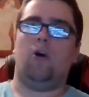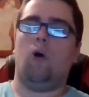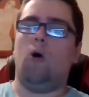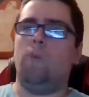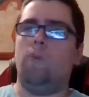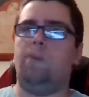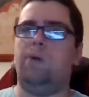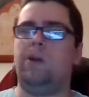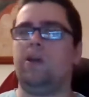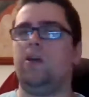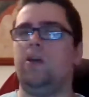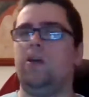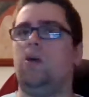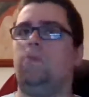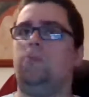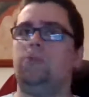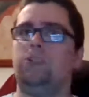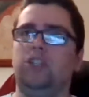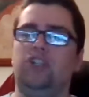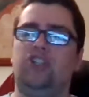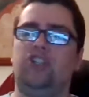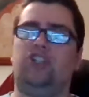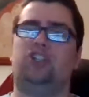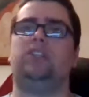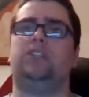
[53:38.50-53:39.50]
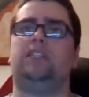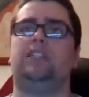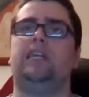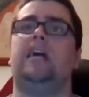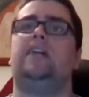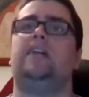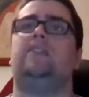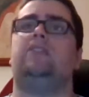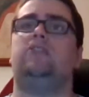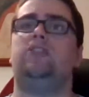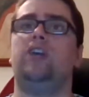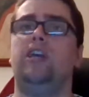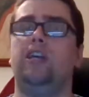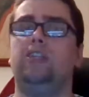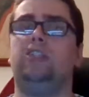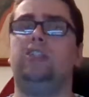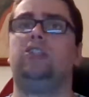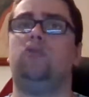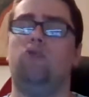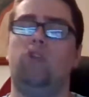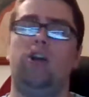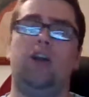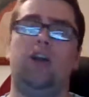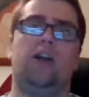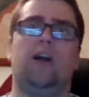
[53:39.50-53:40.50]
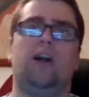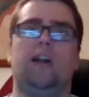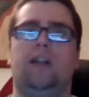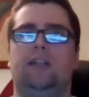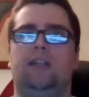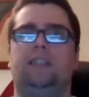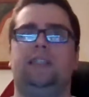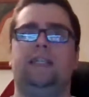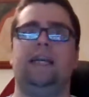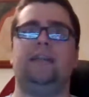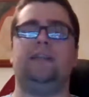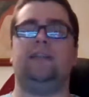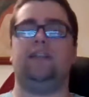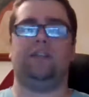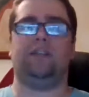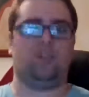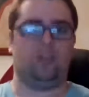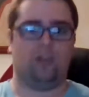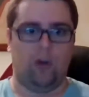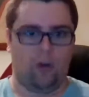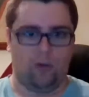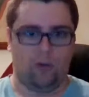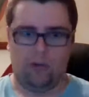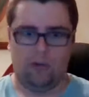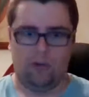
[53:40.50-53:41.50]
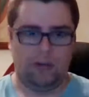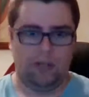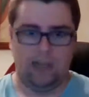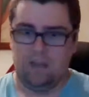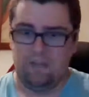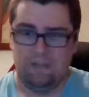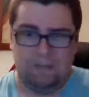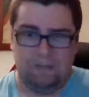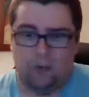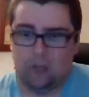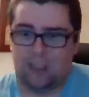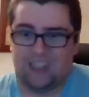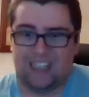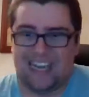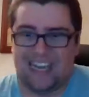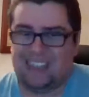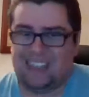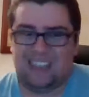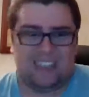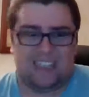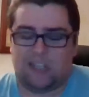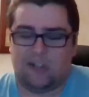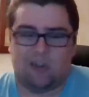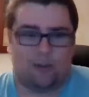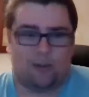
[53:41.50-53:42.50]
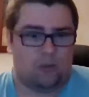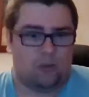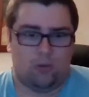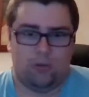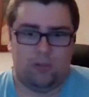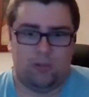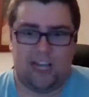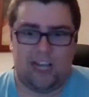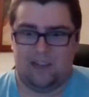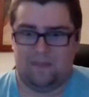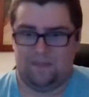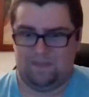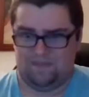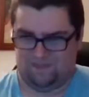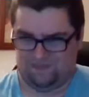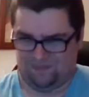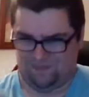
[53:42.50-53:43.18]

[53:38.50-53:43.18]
opening opposition said this, we're going to say this. No, in most cases, I don't do that.